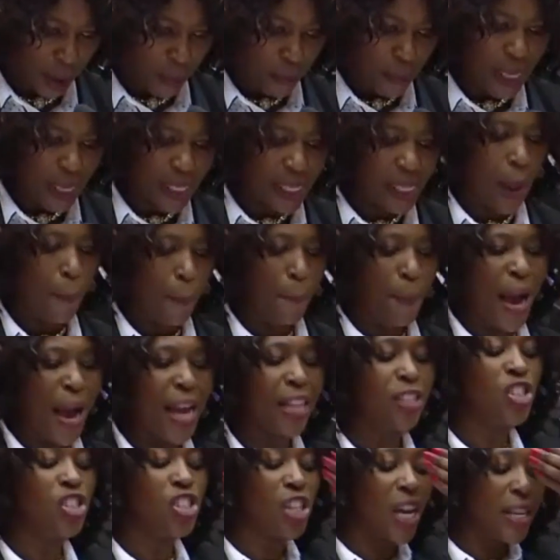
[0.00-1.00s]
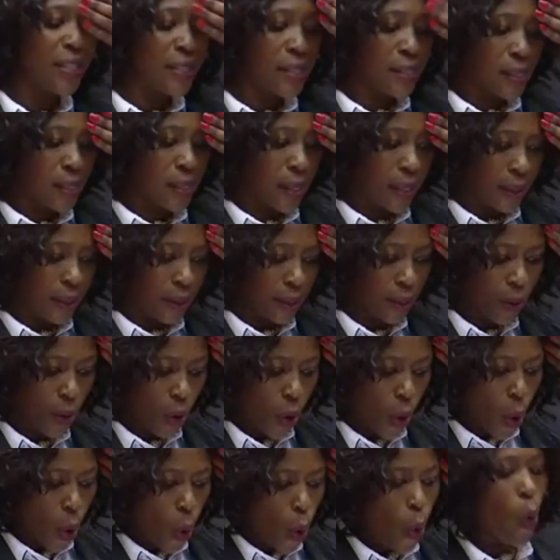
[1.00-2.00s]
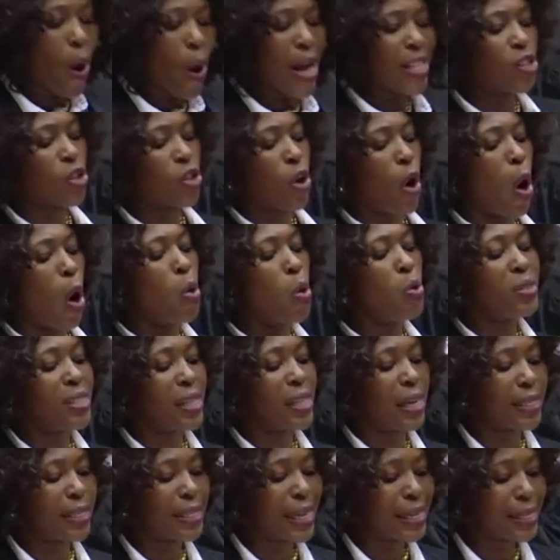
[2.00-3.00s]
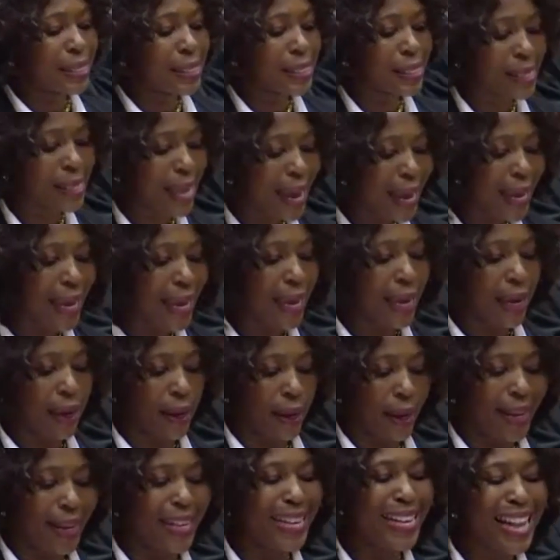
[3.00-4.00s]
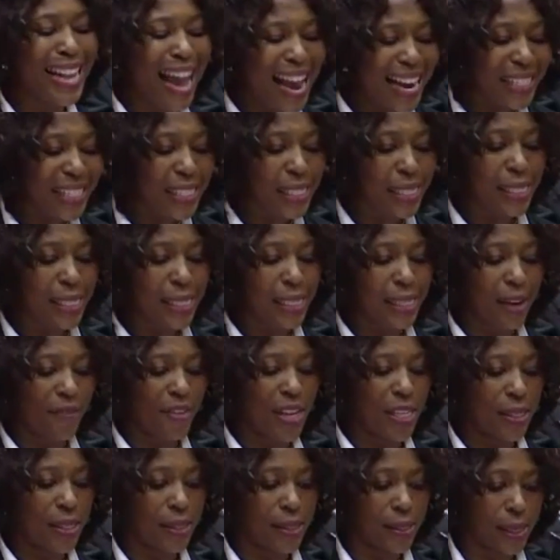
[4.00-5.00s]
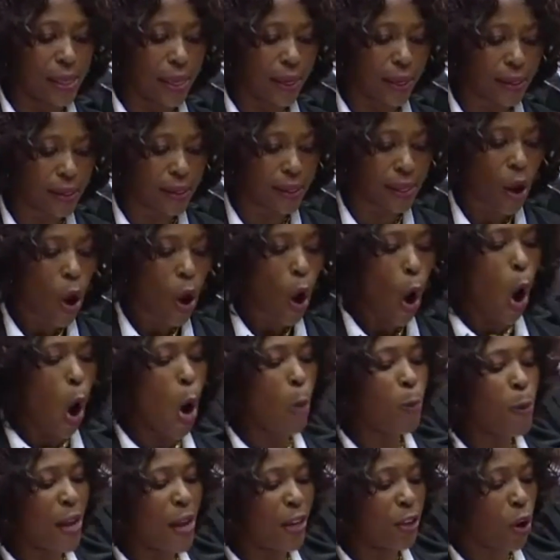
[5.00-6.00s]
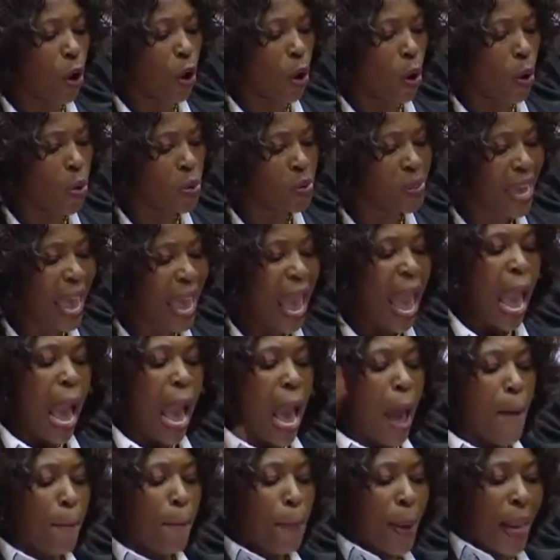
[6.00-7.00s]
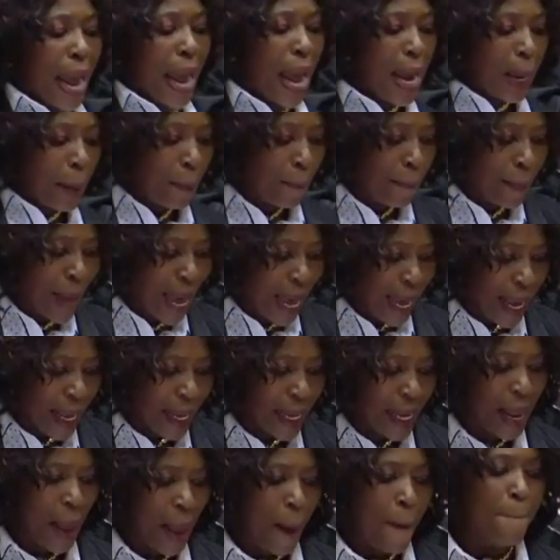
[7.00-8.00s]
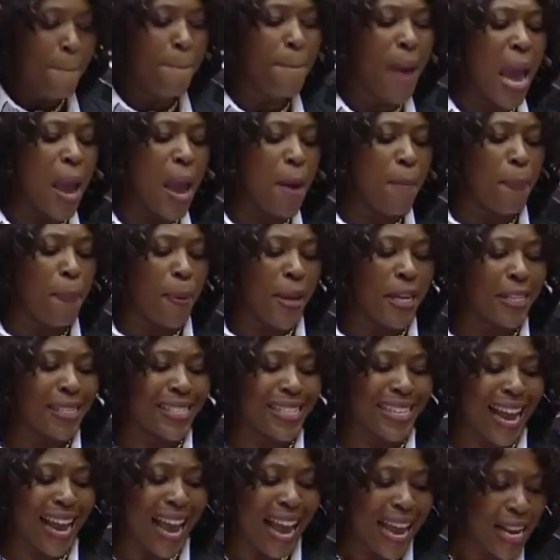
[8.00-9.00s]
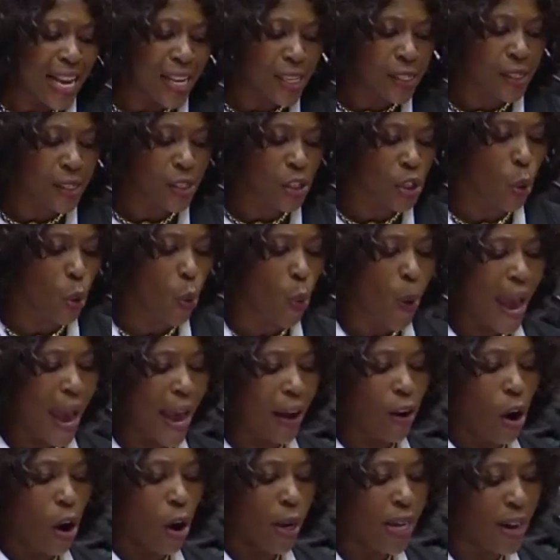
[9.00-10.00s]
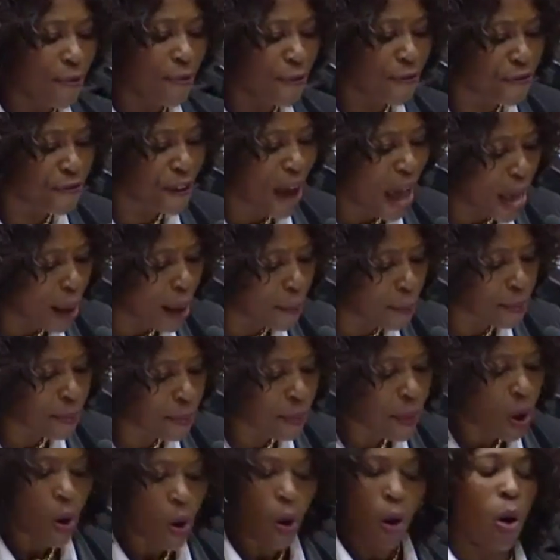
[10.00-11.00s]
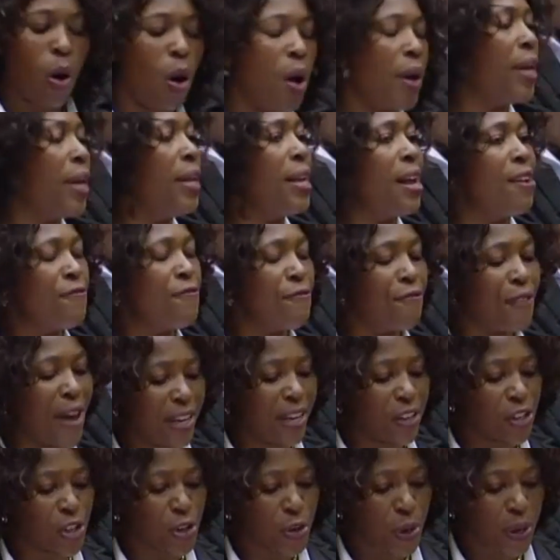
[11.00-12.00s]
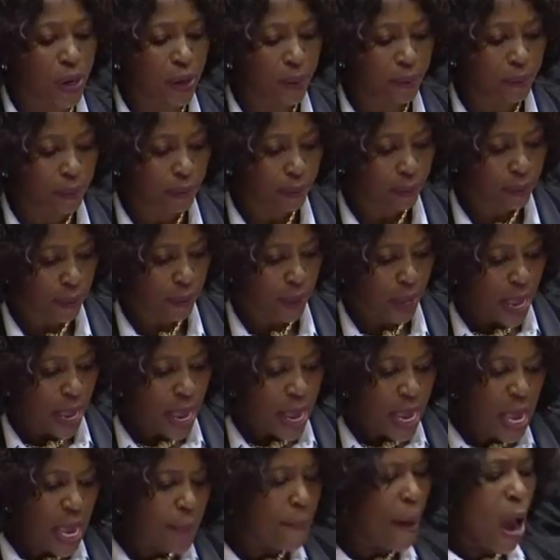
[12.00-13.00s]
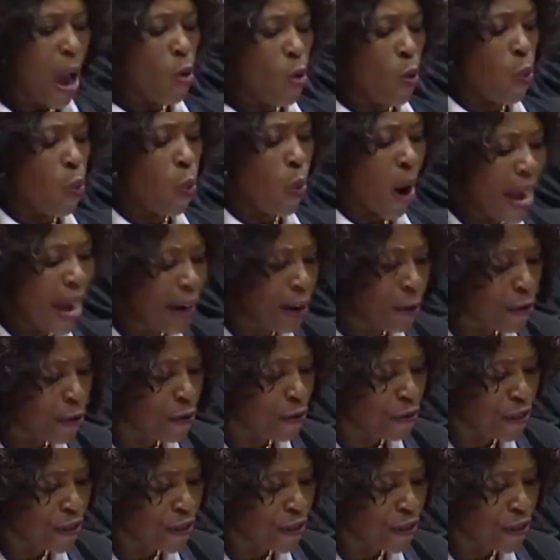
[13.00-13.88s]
Mr. Panchenson, who was quoted as saying in 1976, open quote, "A black man may be trained to work on a farm or in a factory. He may work